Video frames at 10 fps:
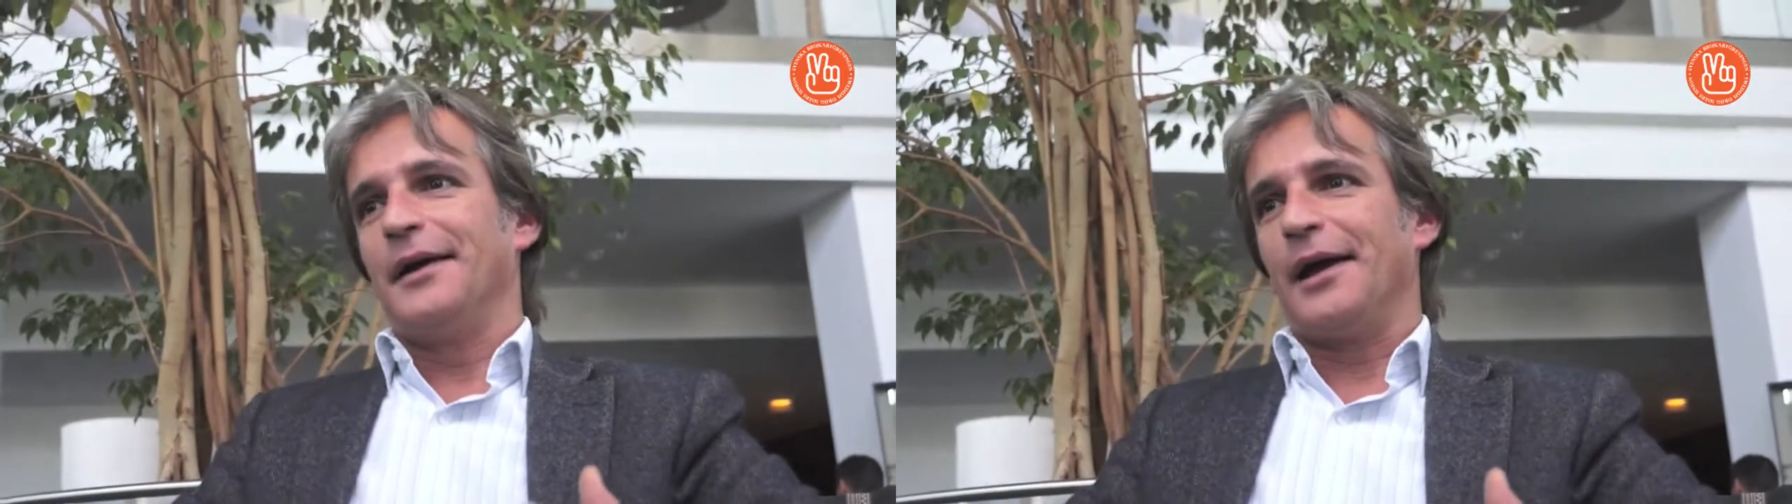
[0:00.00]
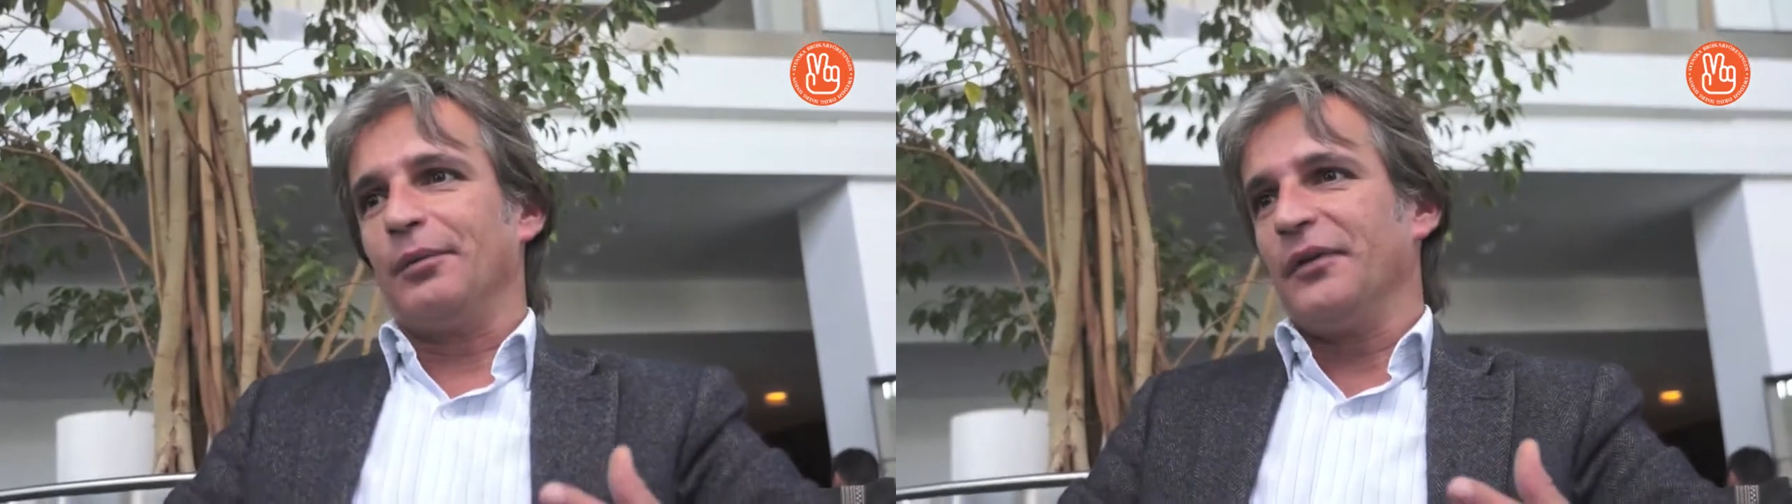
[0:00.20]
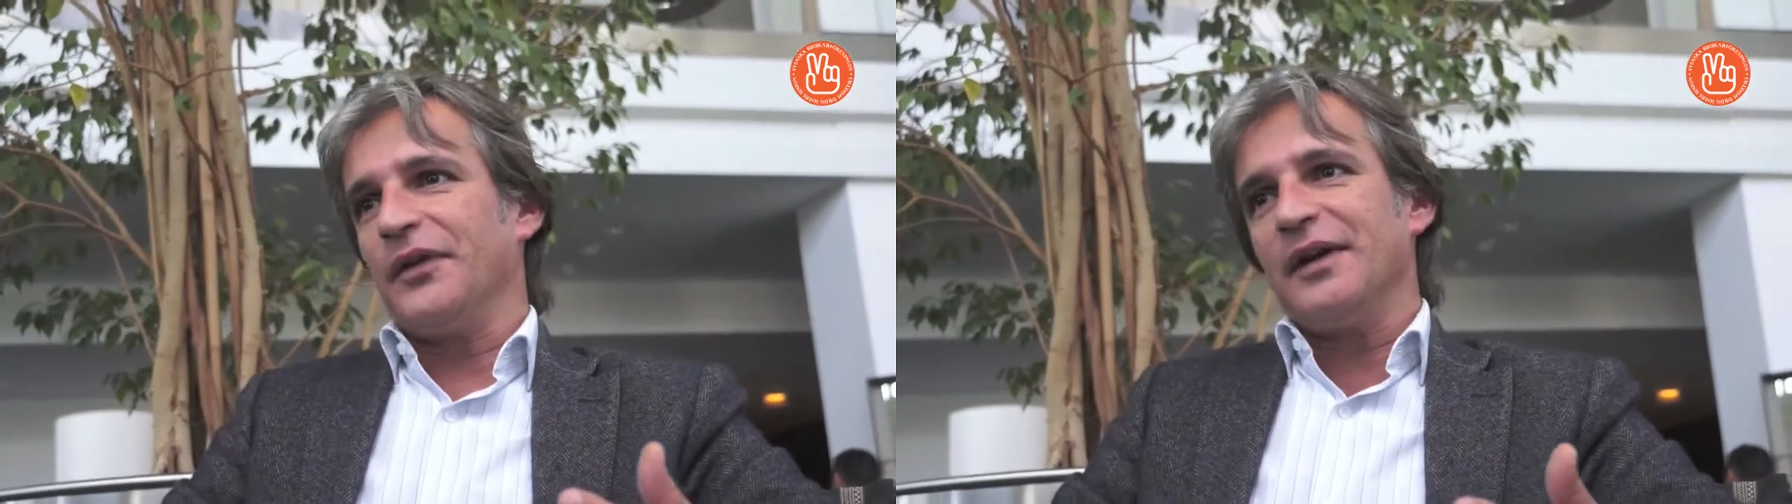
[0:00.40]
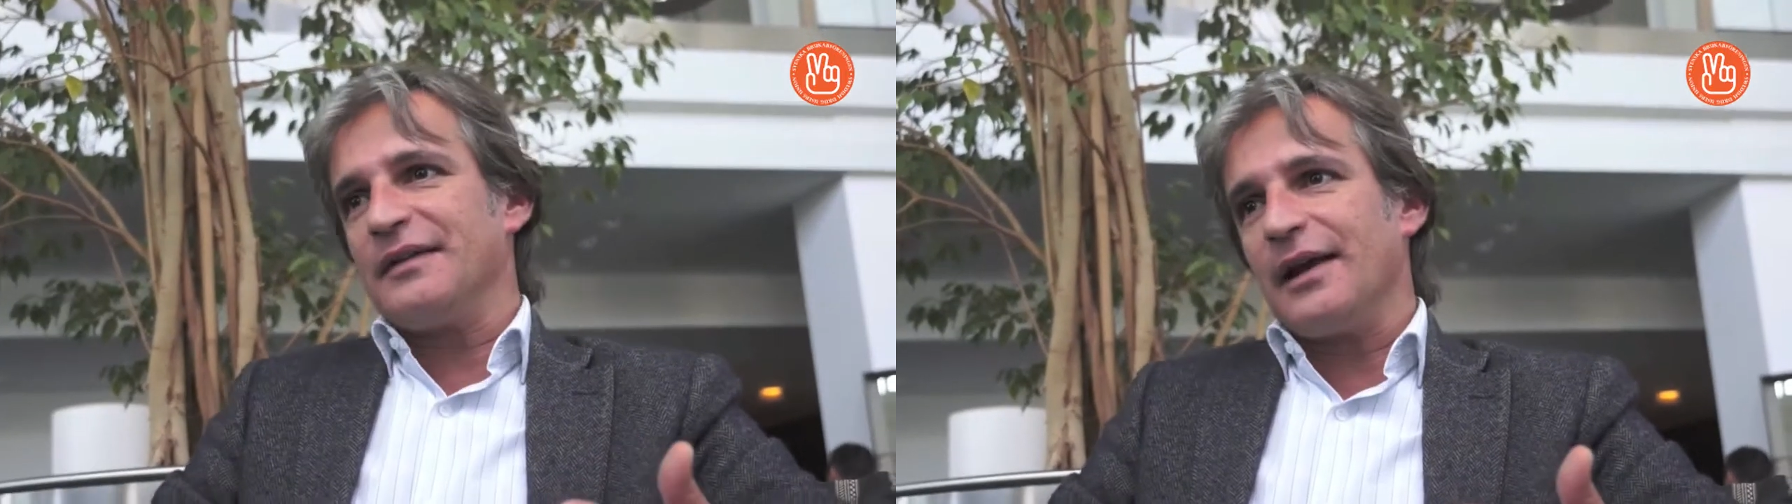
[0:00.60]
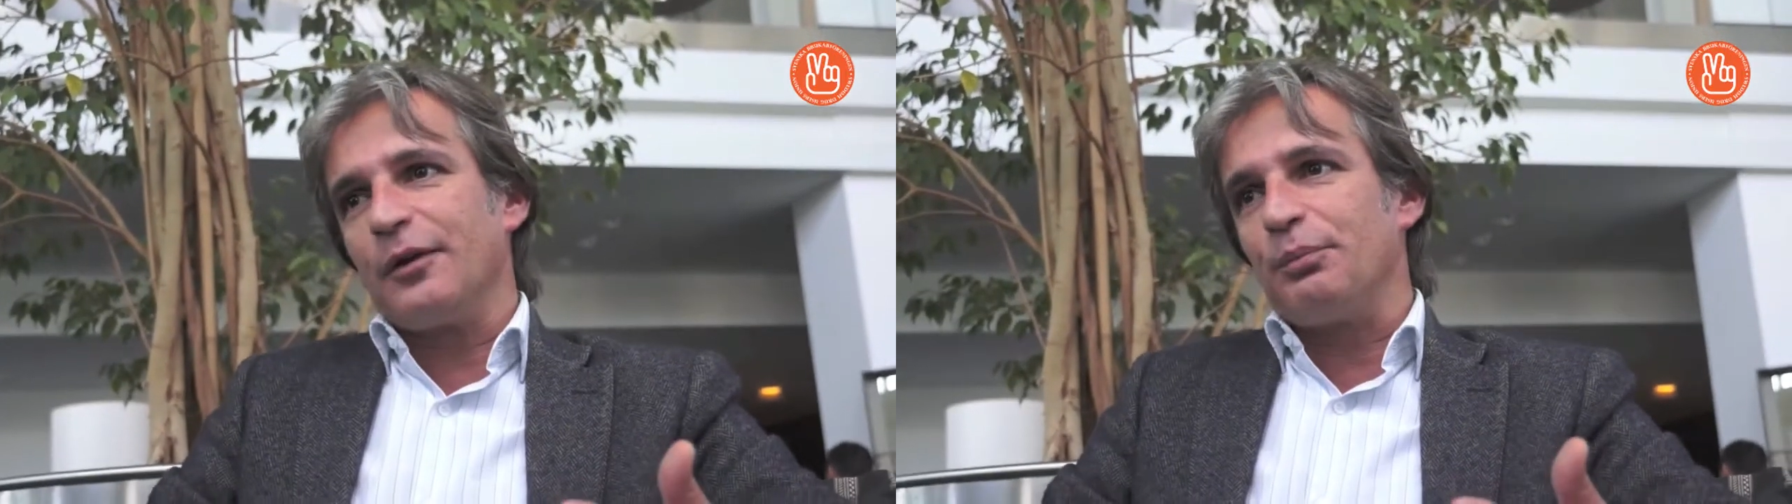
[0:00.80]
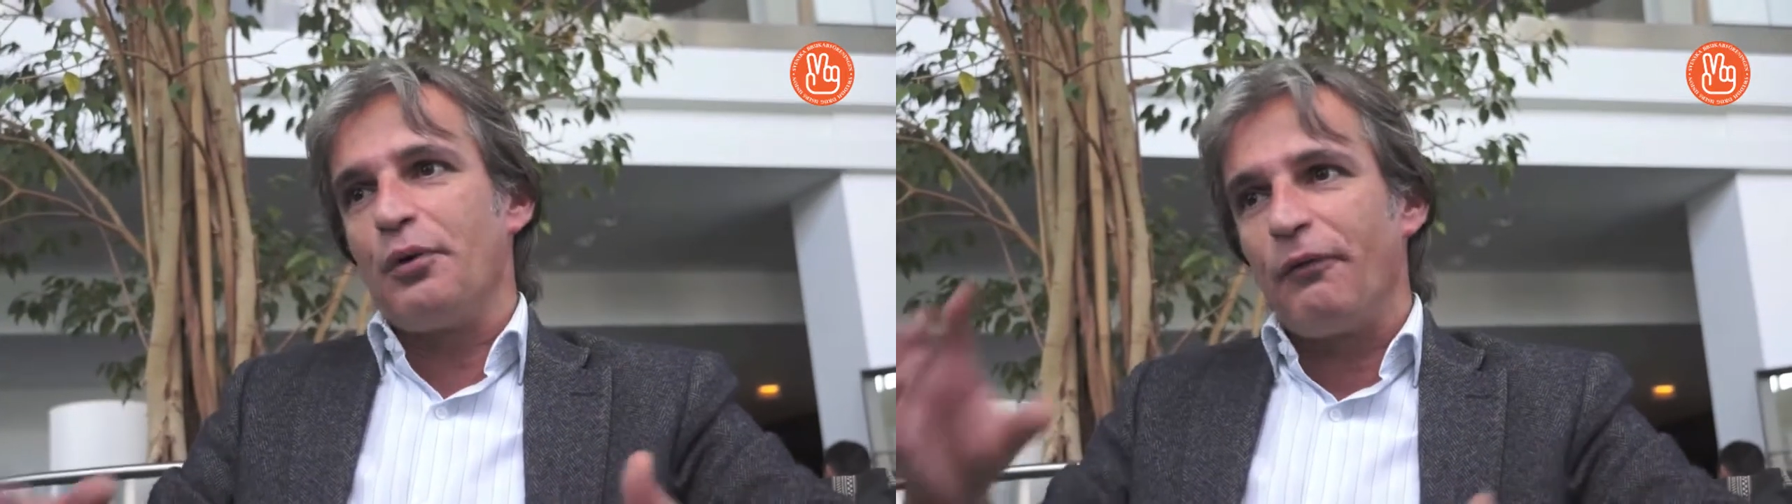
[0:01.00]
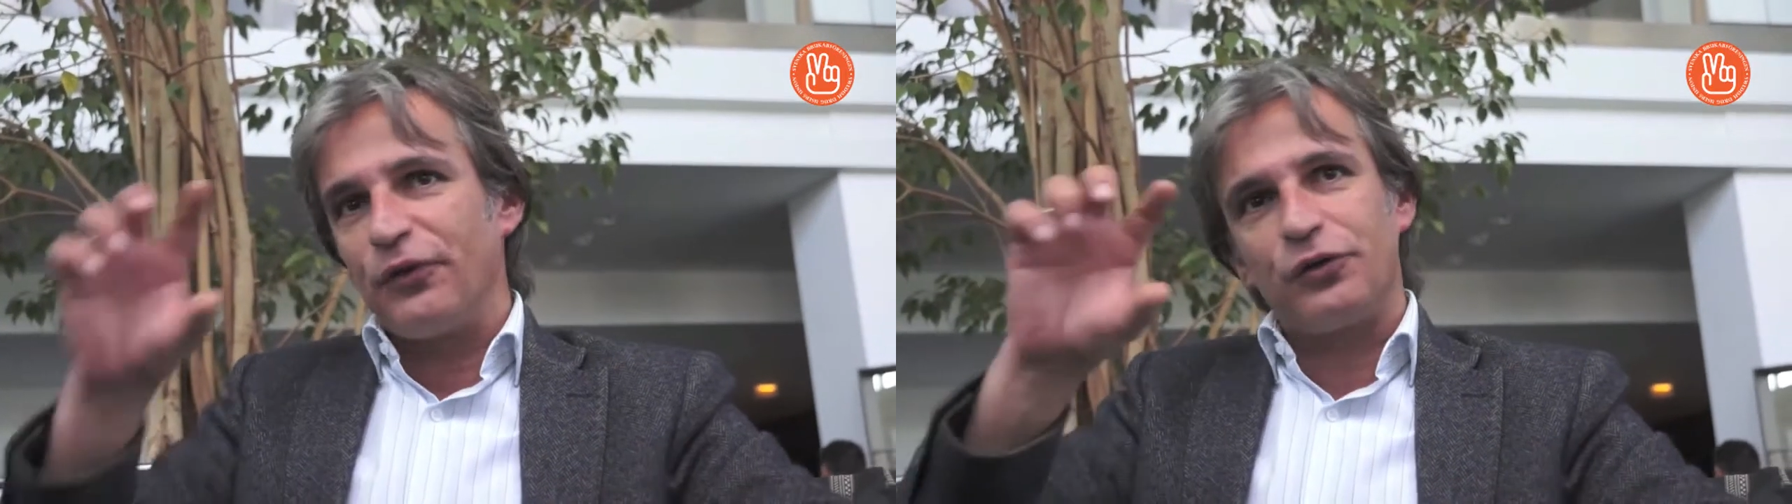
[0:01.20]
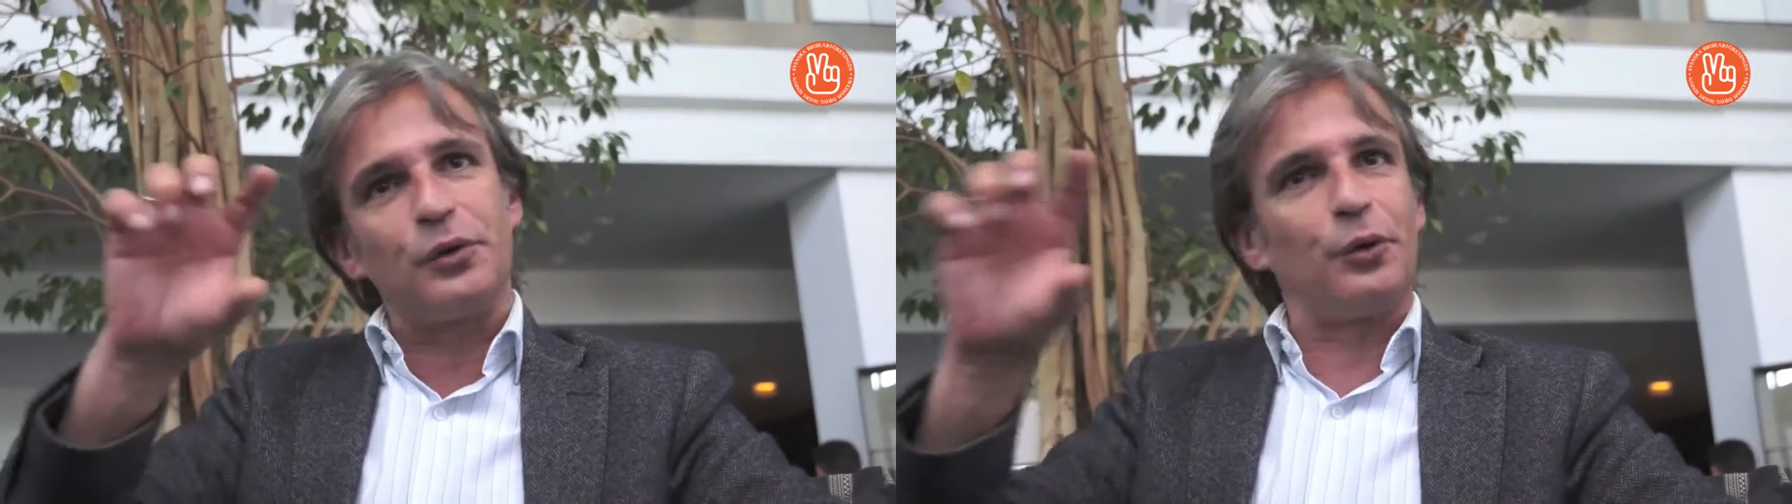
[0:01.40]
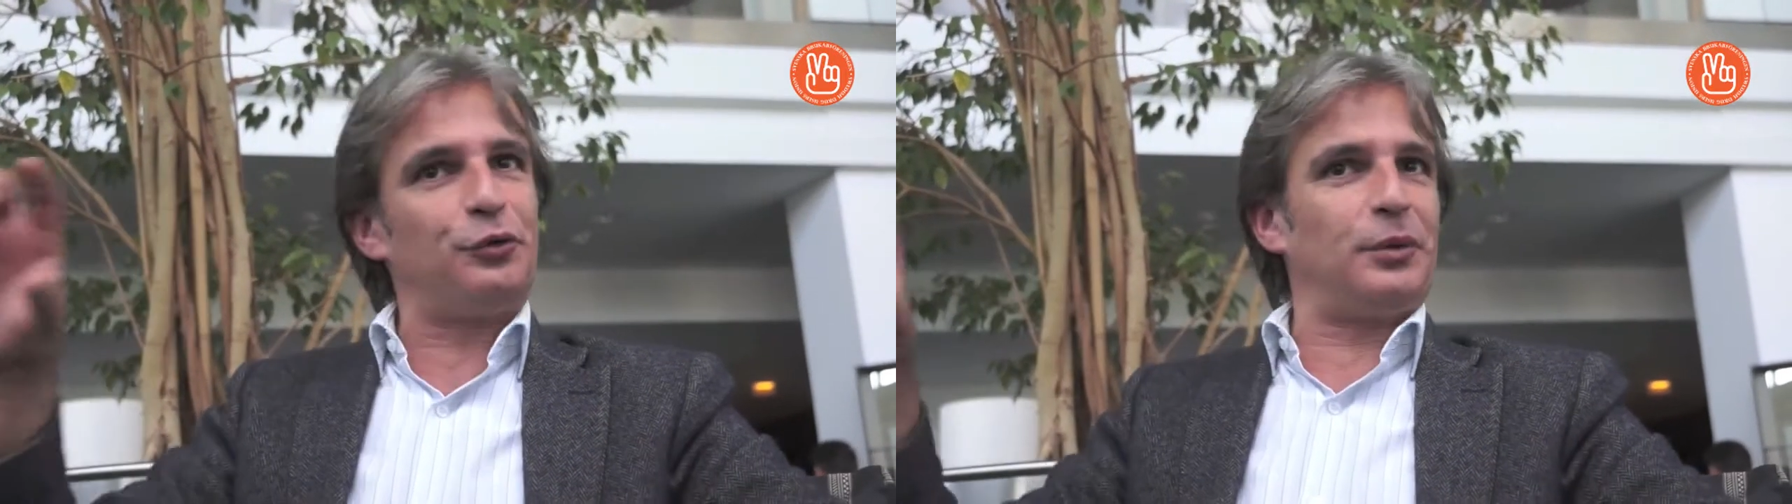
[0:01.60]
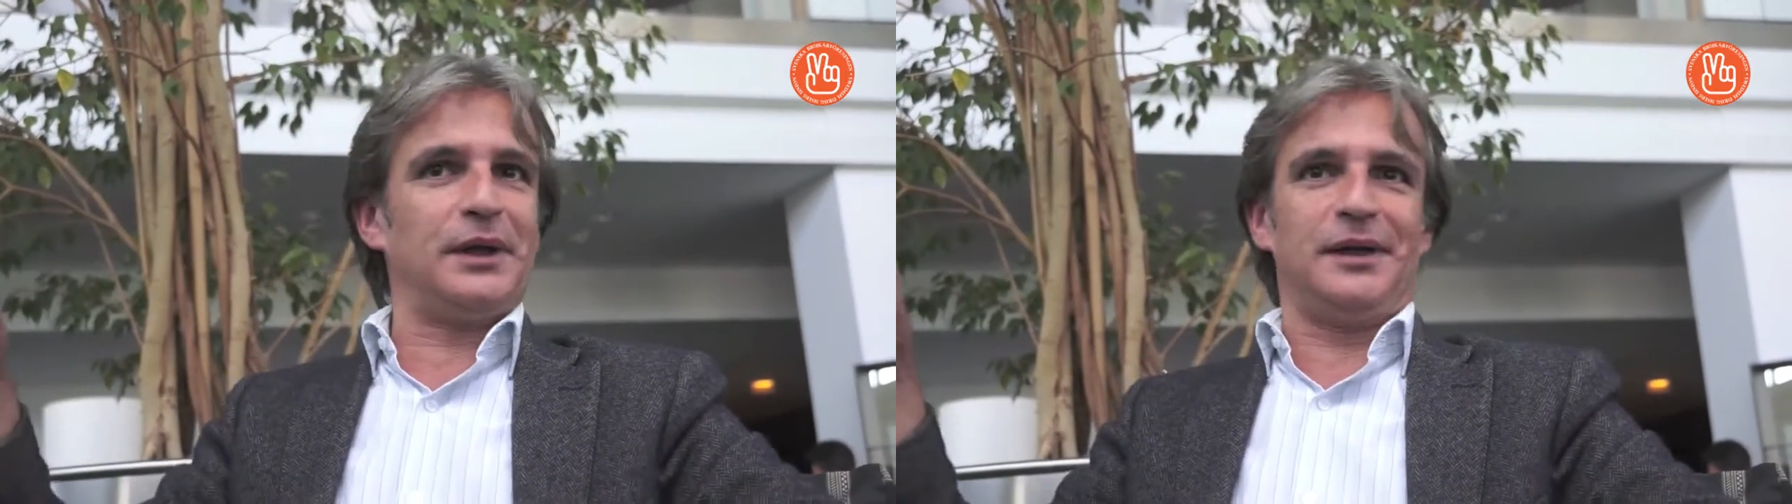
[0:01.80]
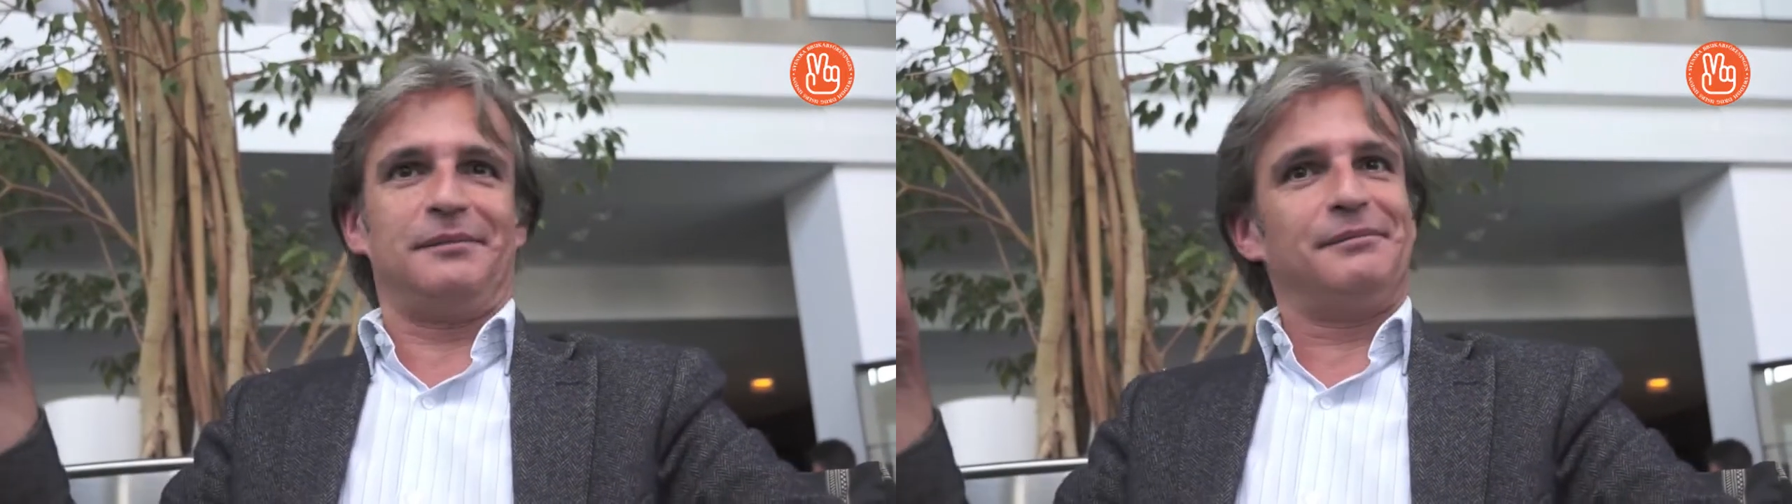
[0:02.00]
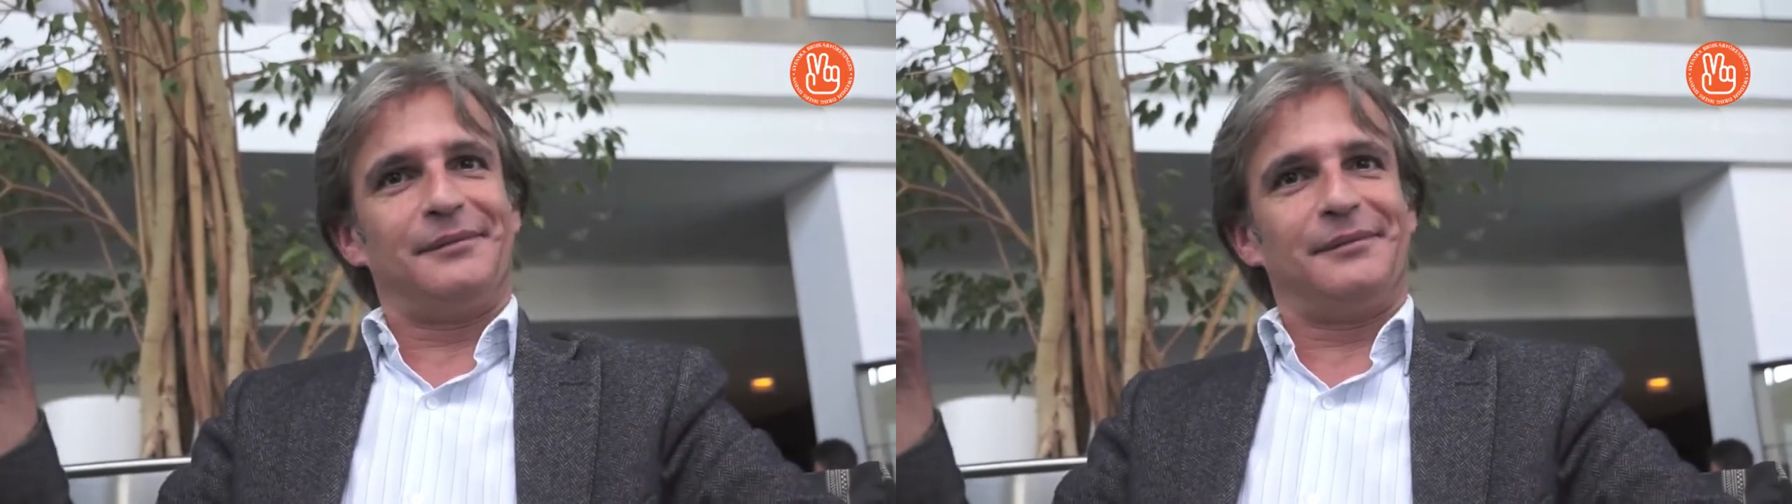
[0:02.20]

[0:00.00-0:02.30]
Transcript: I will say it's like a professional training.